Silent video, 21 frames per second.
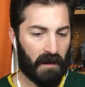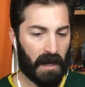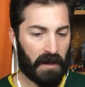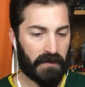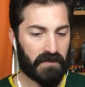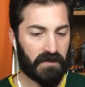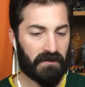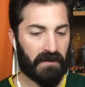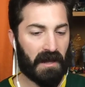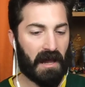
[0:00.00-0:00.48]

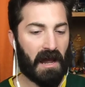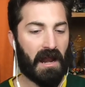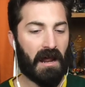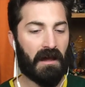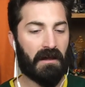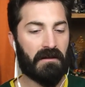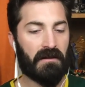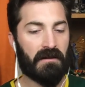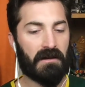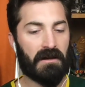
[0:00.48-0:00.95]
After
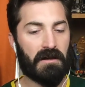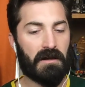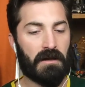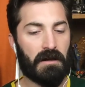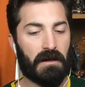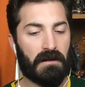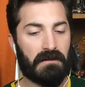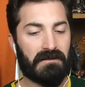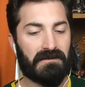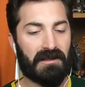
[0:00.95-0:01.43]
that,
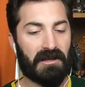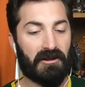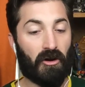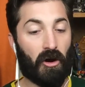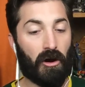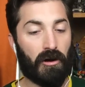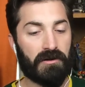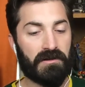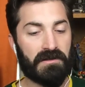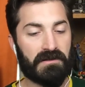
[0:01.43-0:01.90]
there
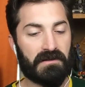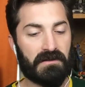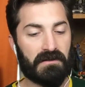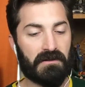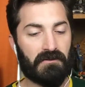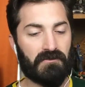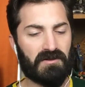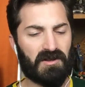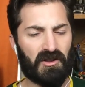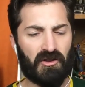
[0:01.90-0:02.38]

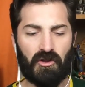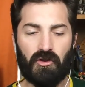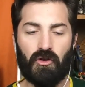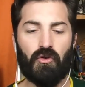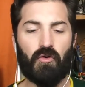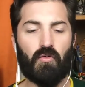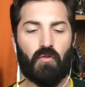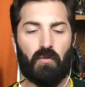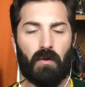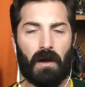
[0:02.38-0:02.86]
was a
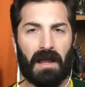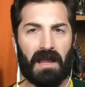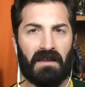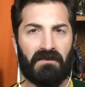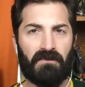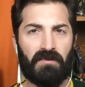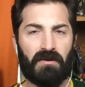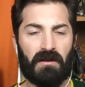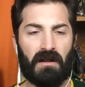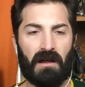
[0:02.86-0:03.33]
new
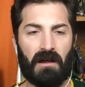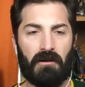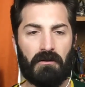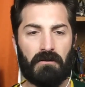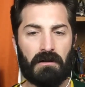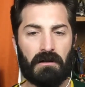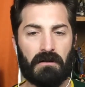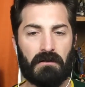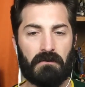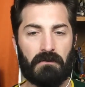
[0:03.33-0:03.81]
wave put
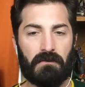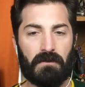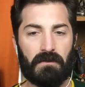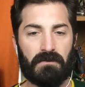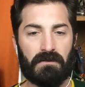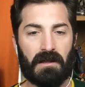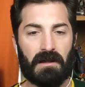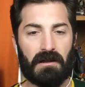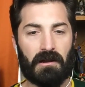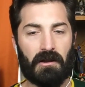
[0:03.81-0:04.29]
out.
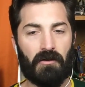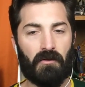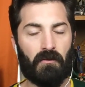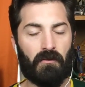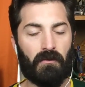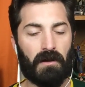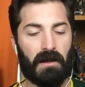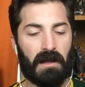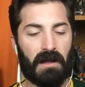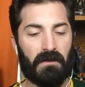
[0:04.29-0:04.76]
Well, not a new
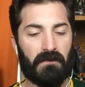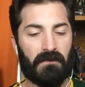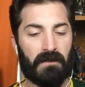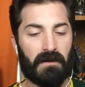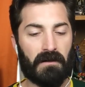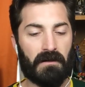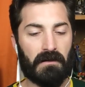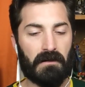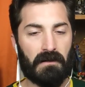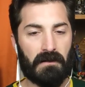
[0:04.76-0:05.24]
wave.
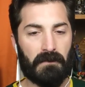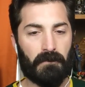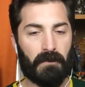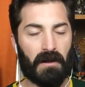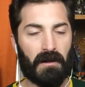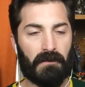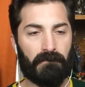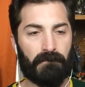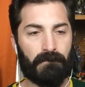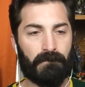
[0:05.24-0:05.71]

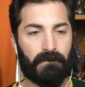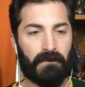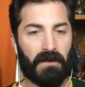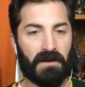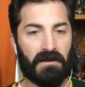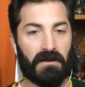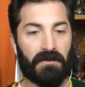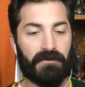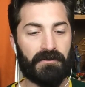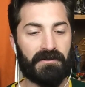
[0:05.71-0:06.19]

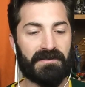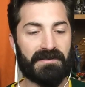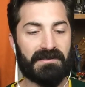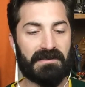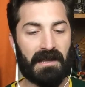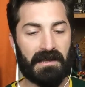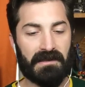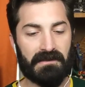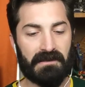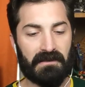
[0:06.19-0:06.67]
Another
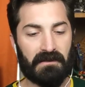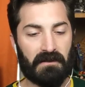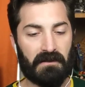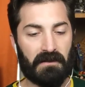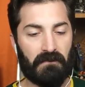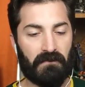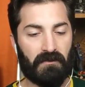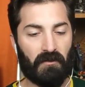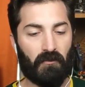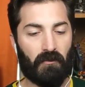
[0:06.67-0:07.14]
set
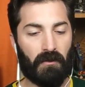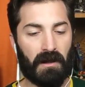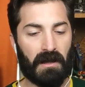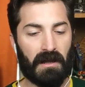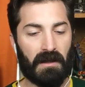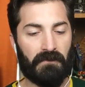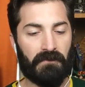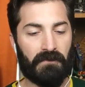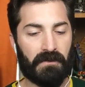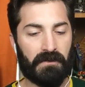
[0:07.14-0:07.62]
of the
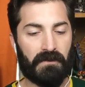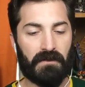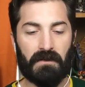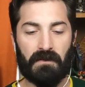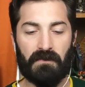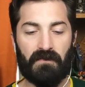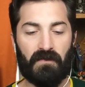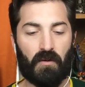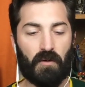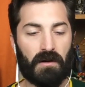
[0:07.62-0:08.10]
wave of
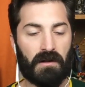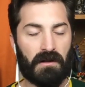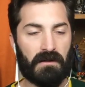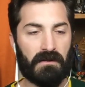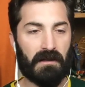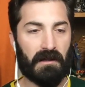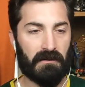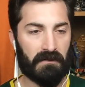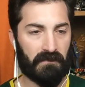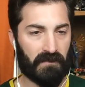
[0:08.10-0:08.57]
the
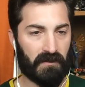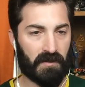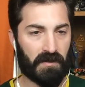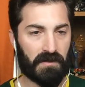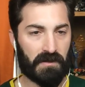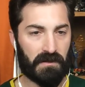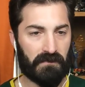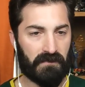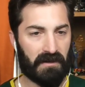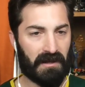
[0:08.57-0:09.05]
40th
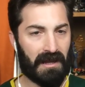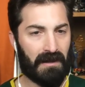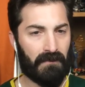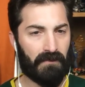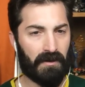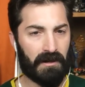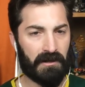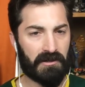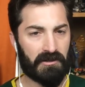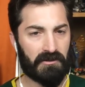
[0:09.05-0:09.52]
anniversary of the
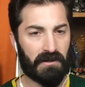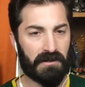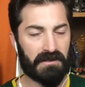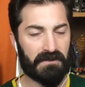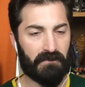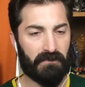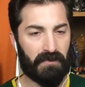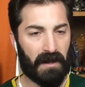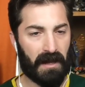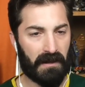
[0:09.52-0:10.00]
Empire Strikes
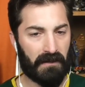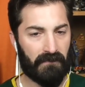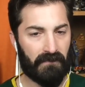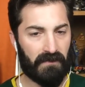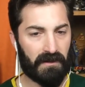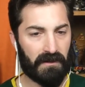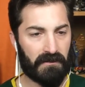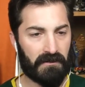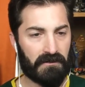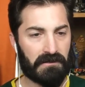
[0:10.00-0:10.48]
Back
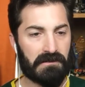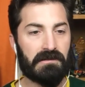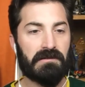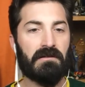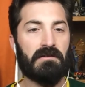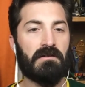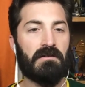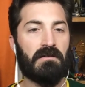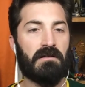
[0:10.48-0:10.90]
figures